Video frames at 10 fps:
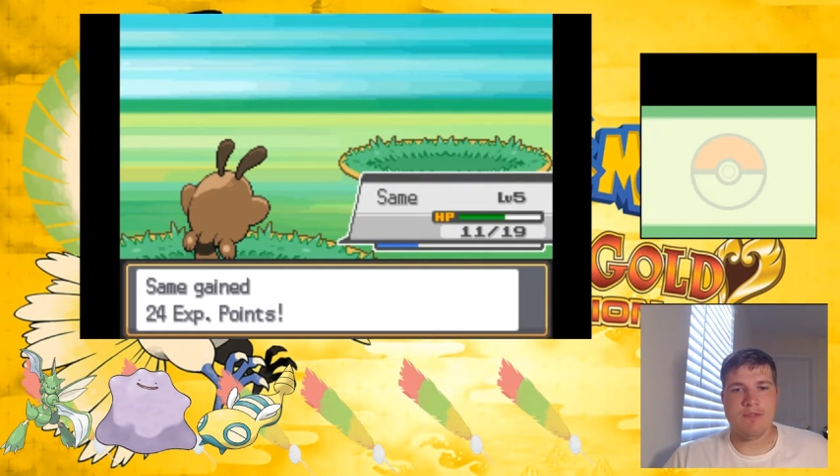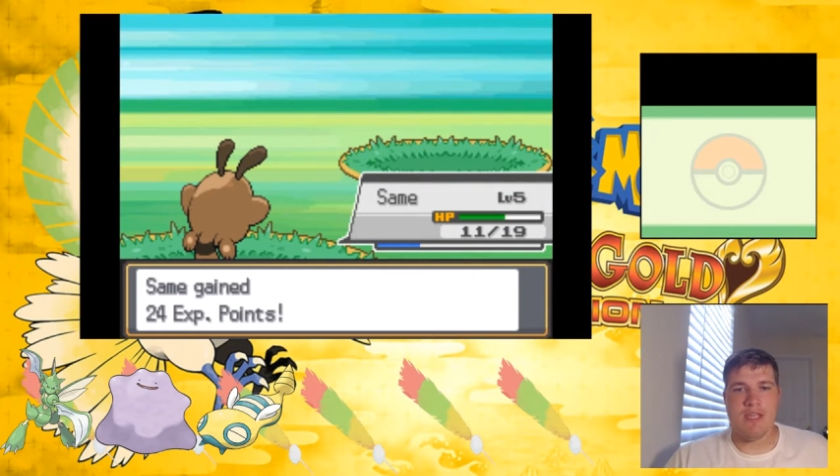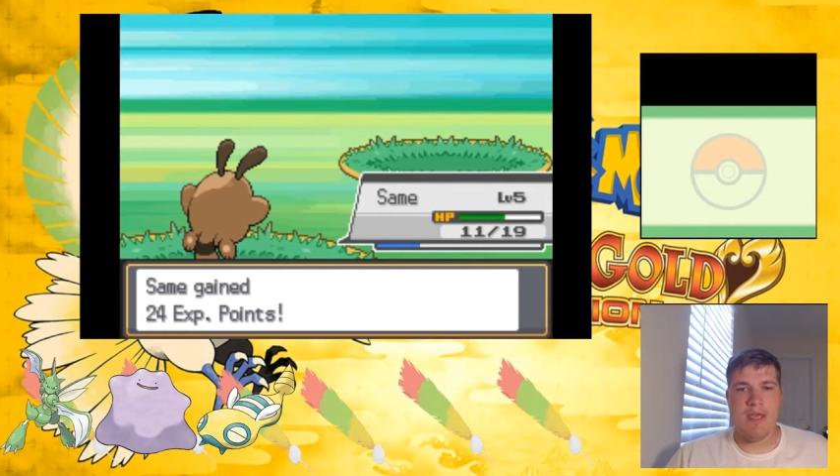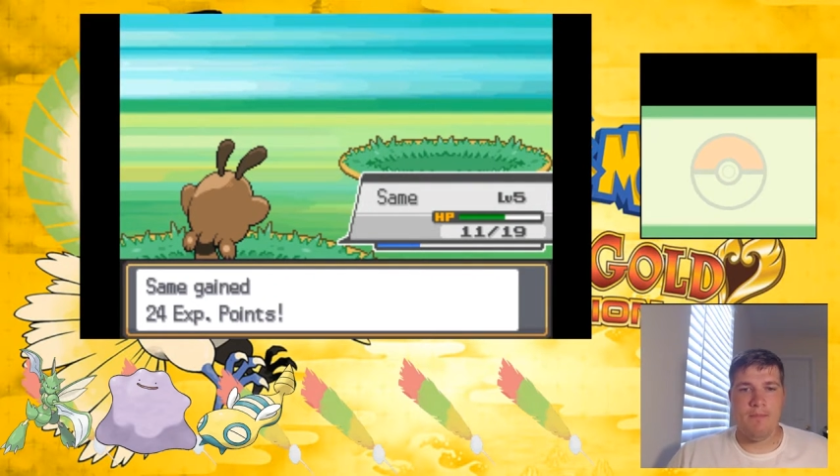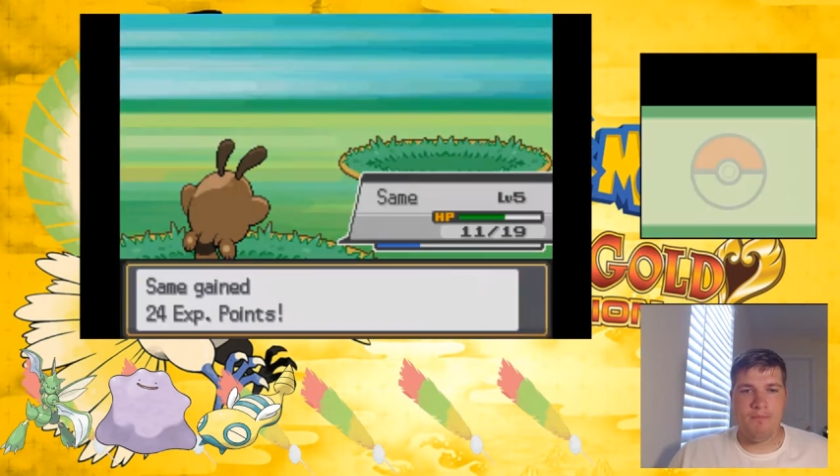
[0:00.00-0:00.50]

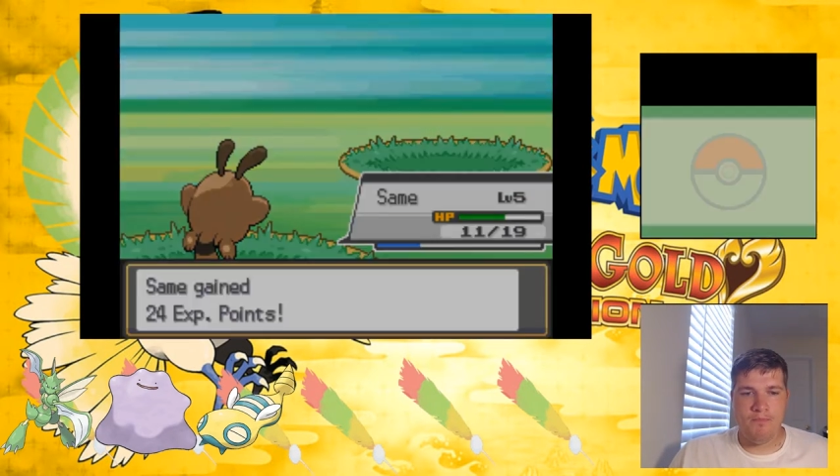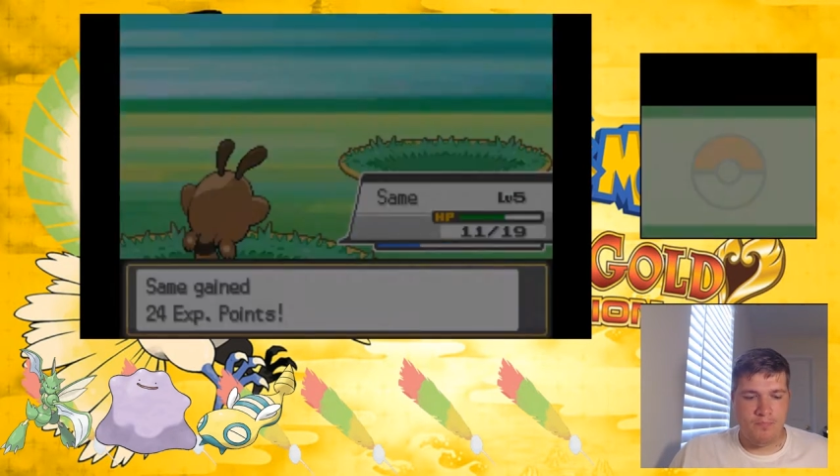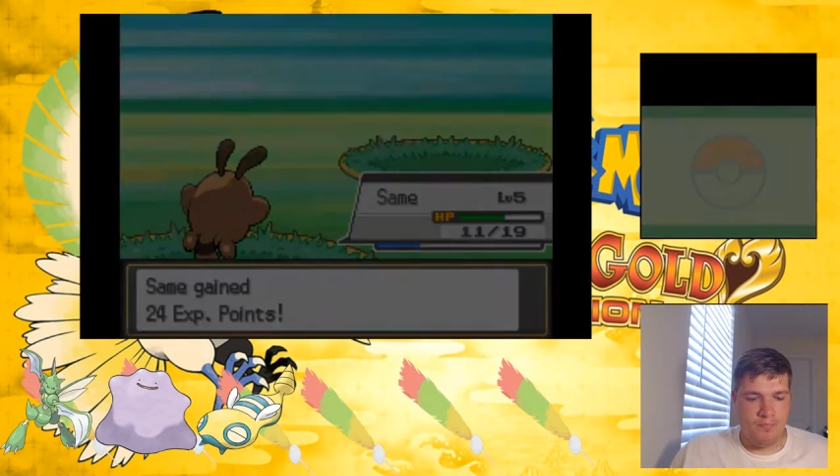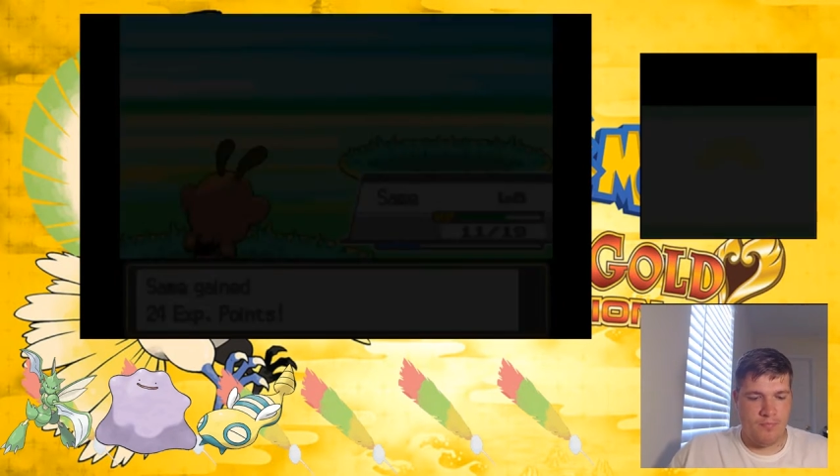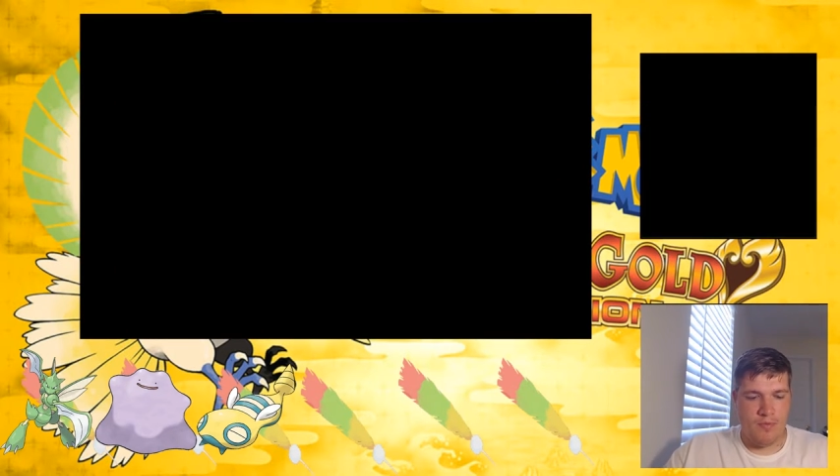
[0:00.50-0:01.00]

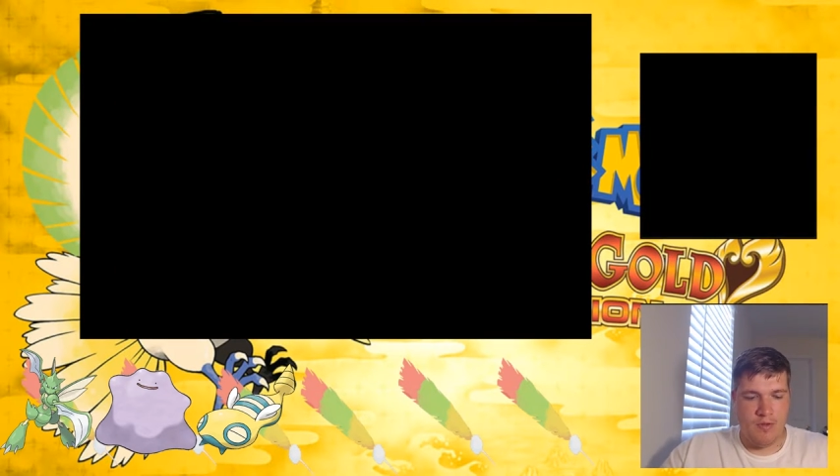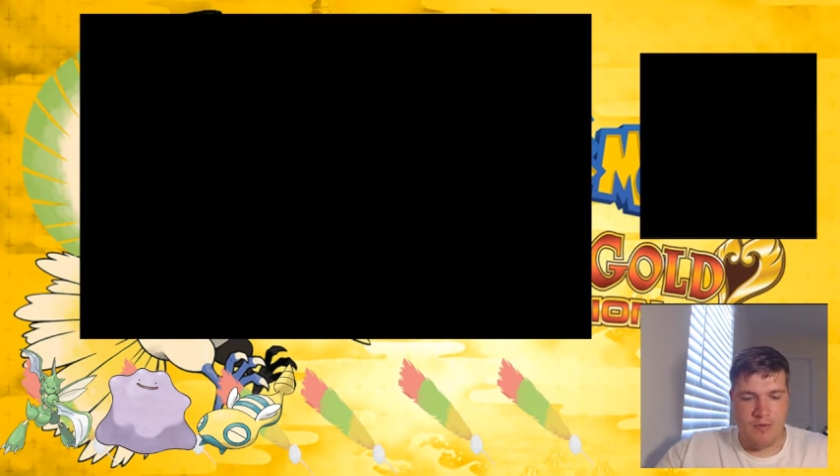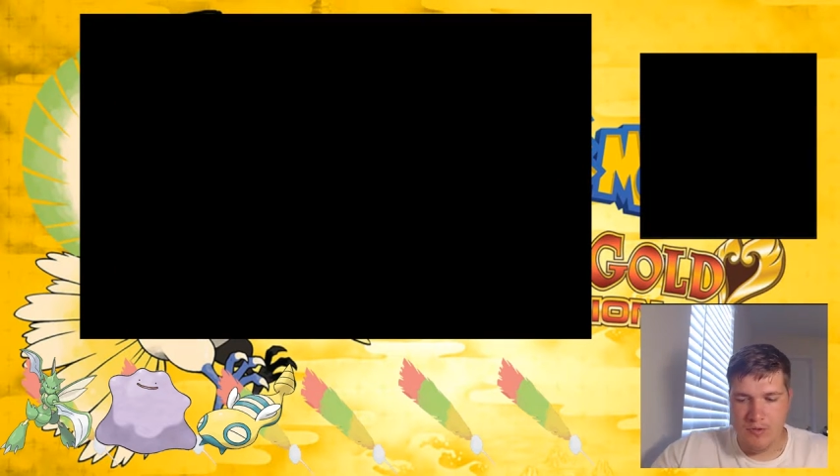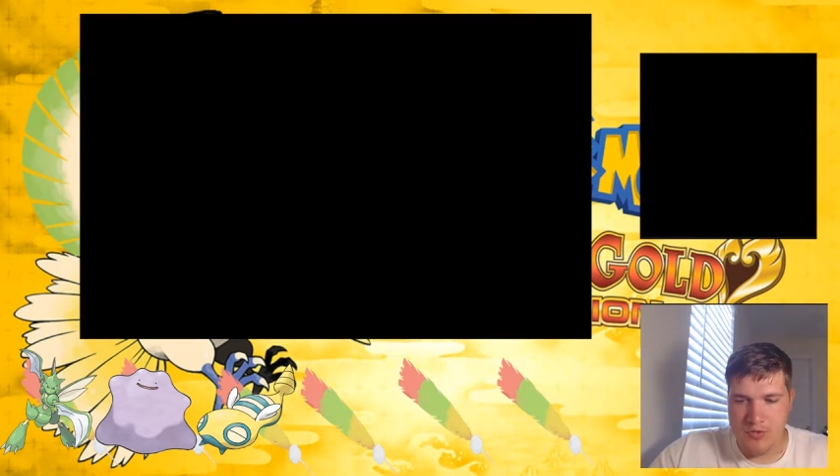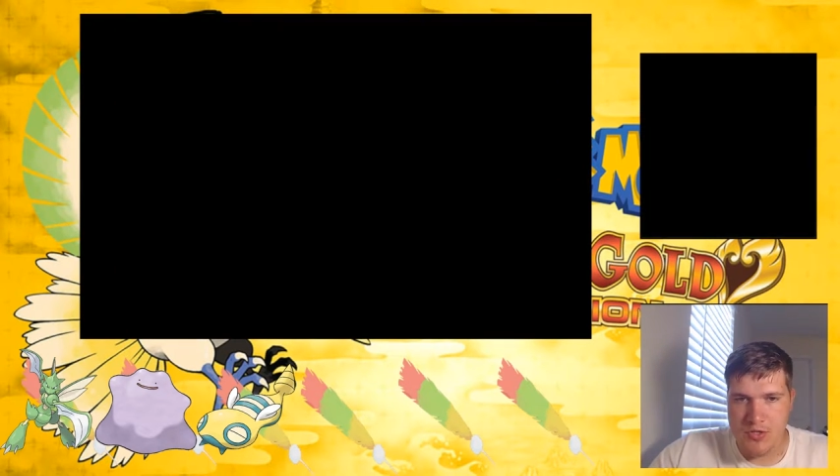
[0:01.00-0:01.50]
Sam.
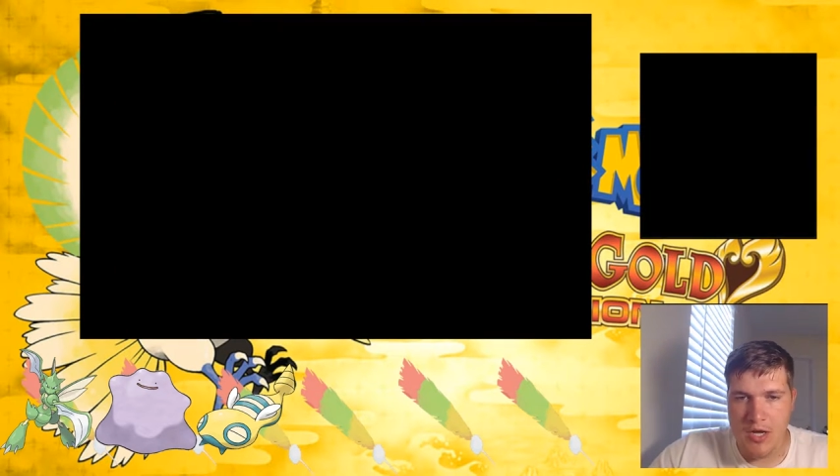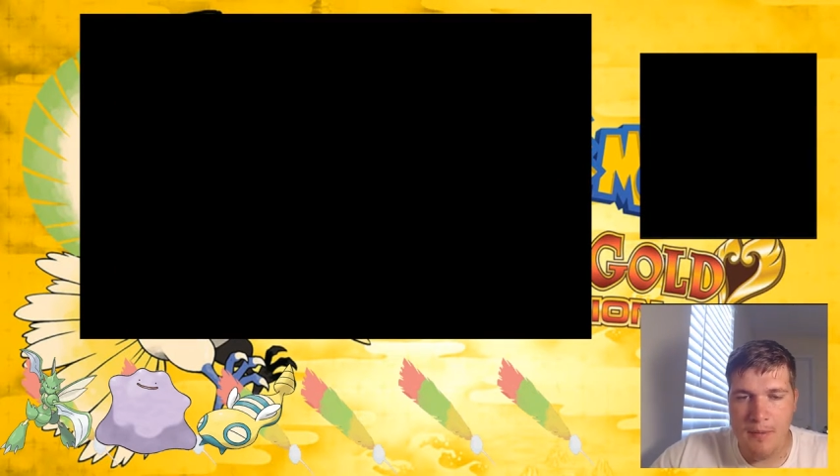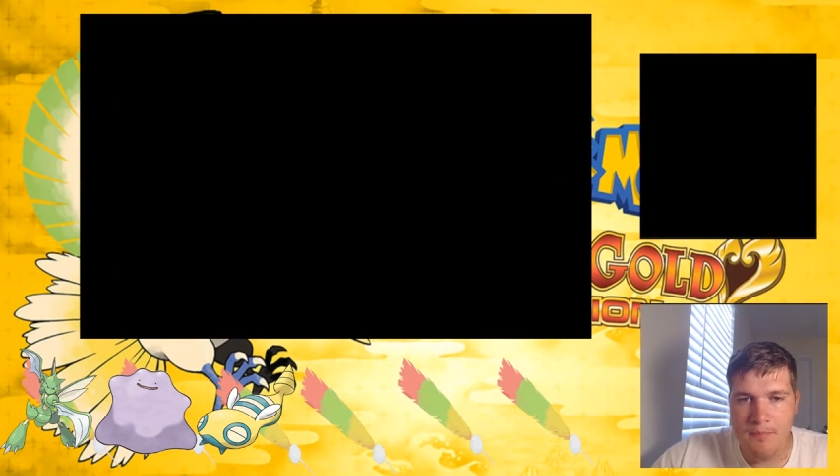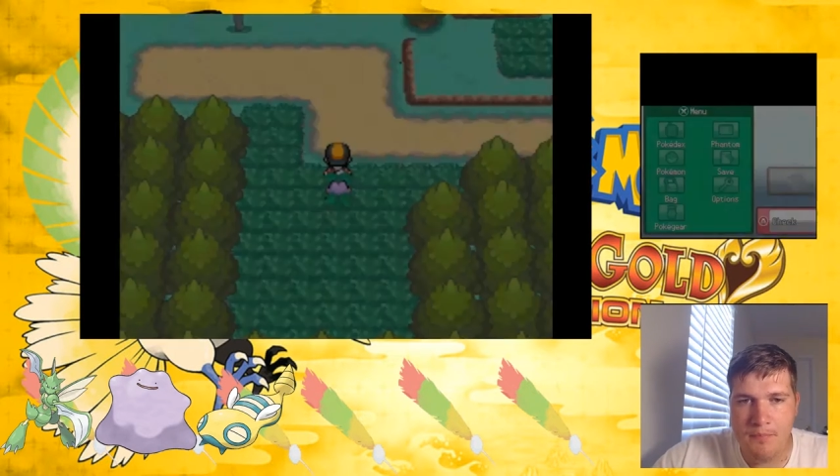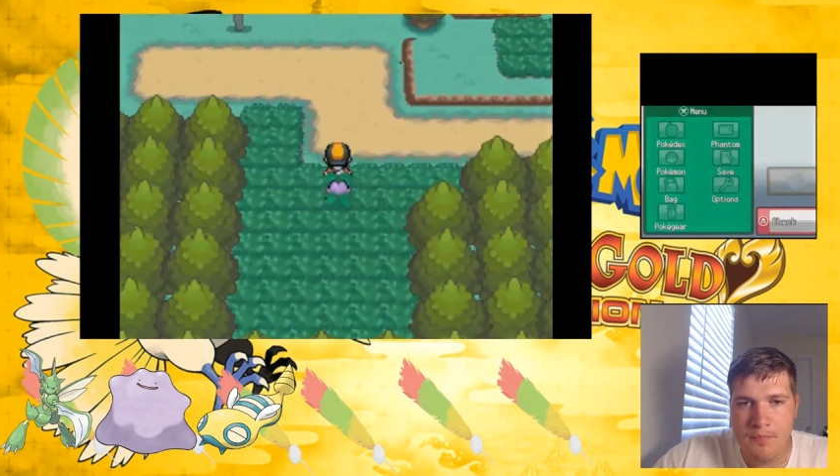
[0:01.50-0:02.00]
Good job.